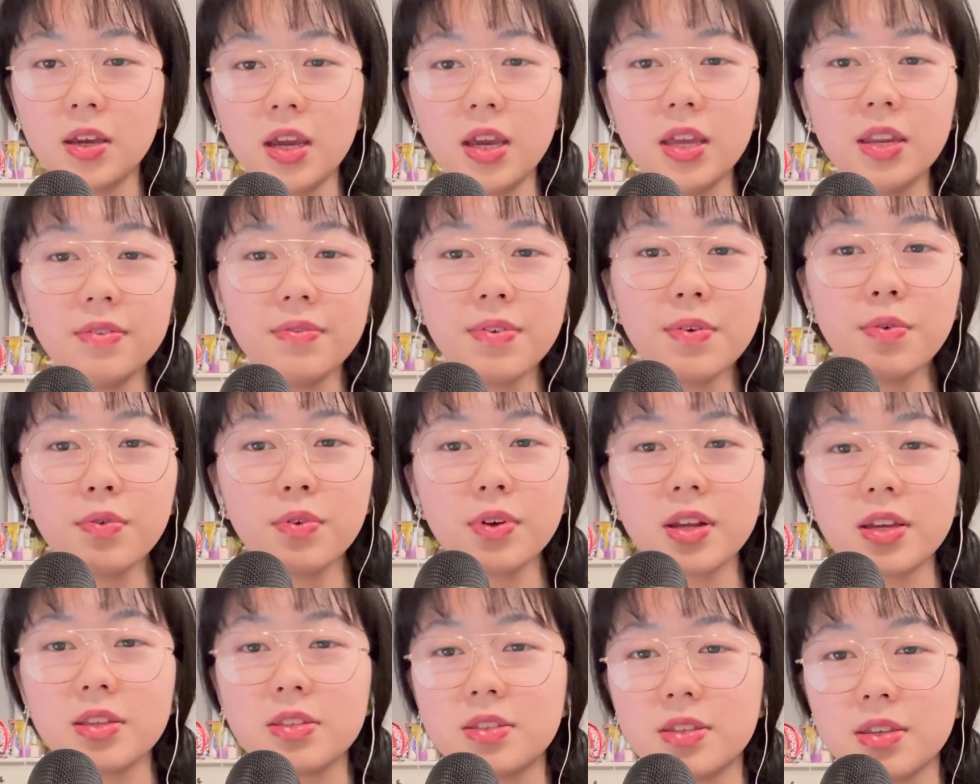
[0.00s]
and even when
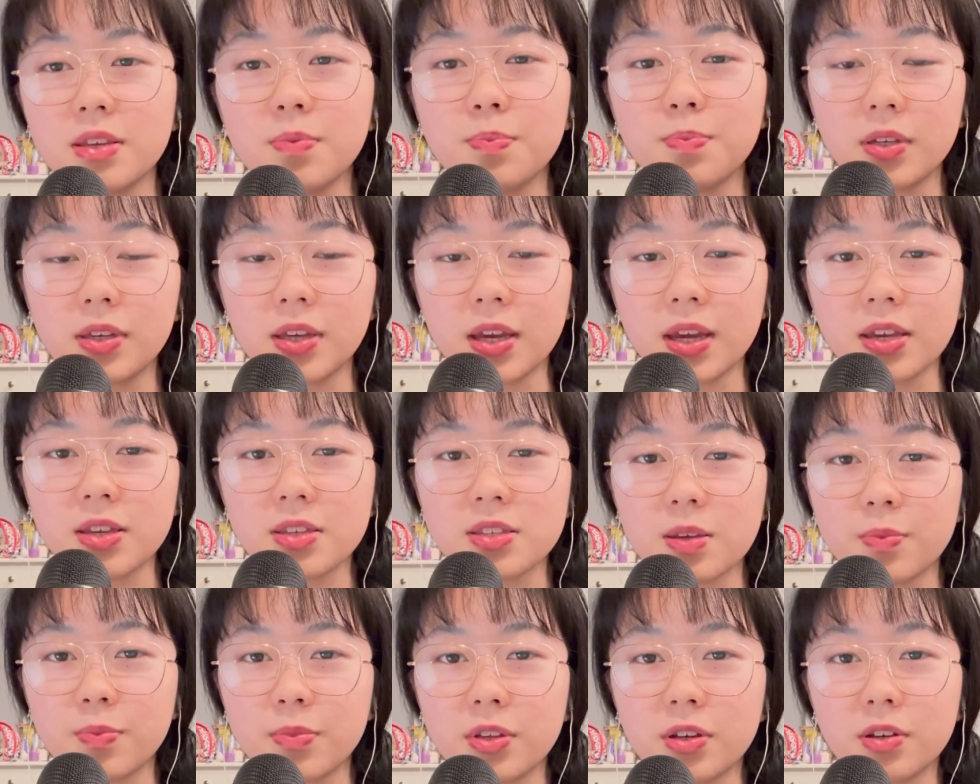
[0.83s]
I did get
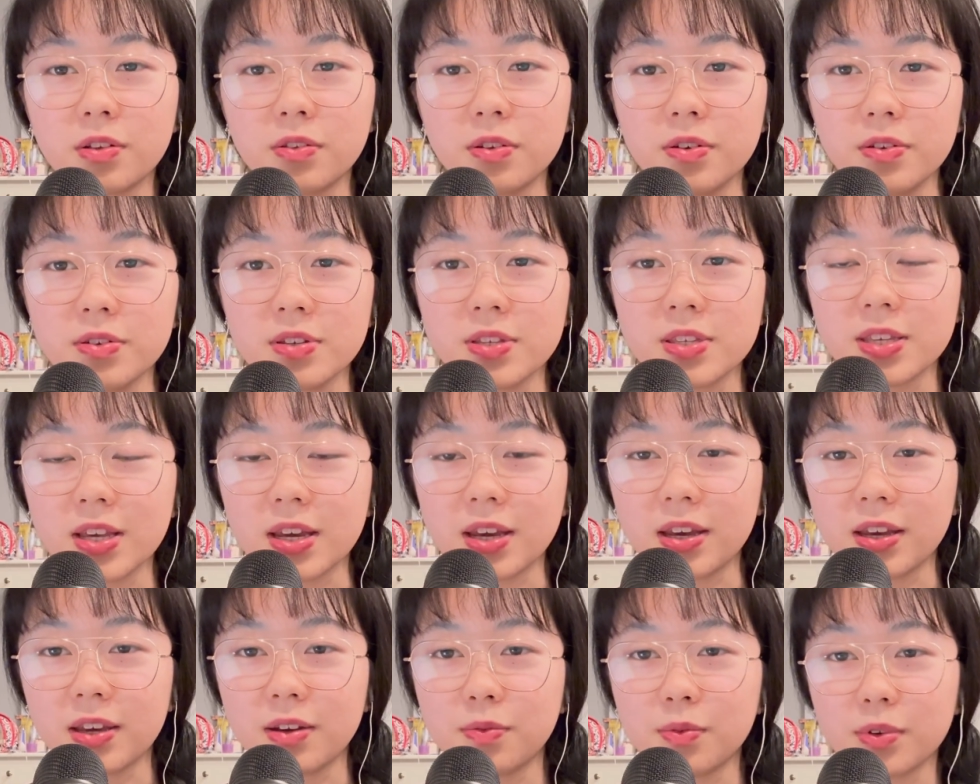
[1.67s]
some of the clothes
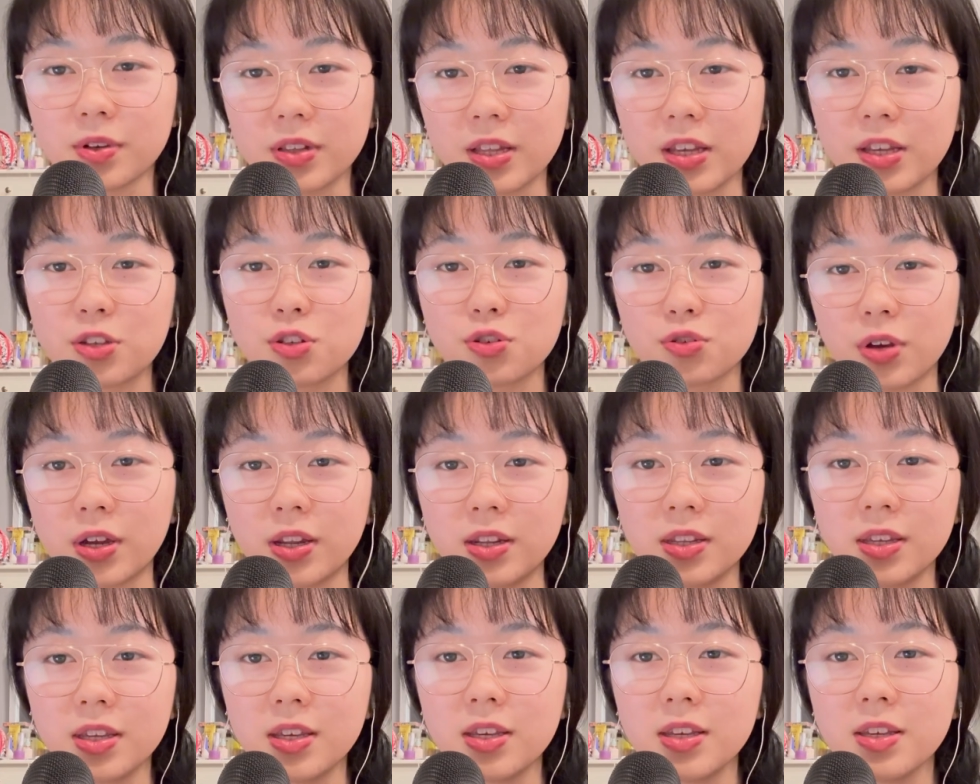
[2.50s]
that were like
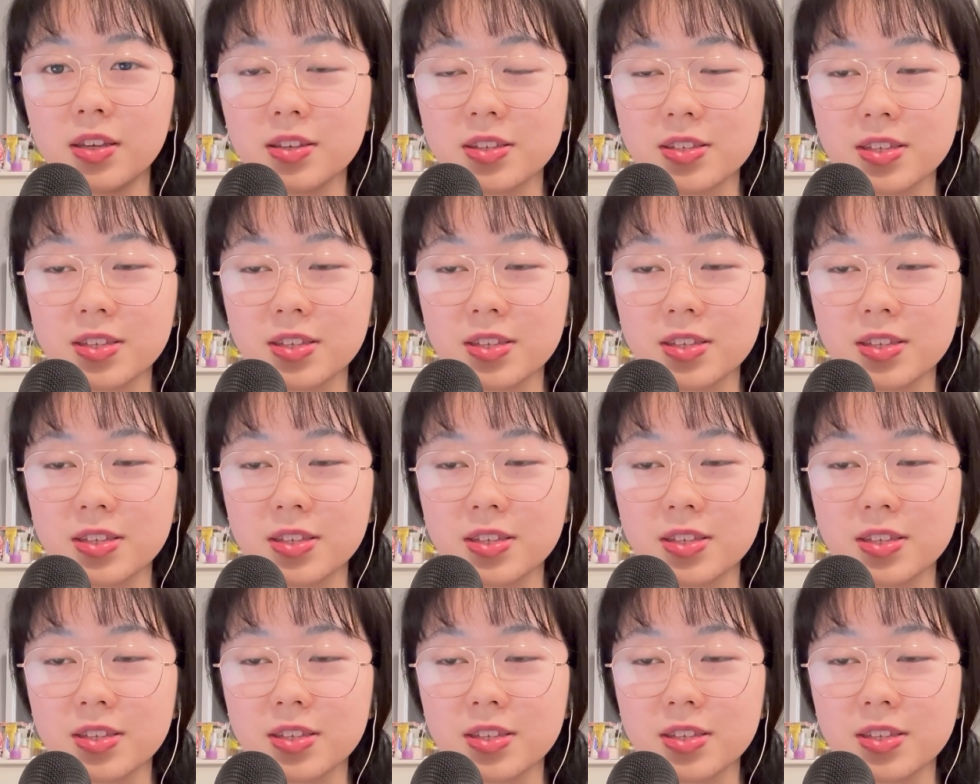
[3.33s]
trendy,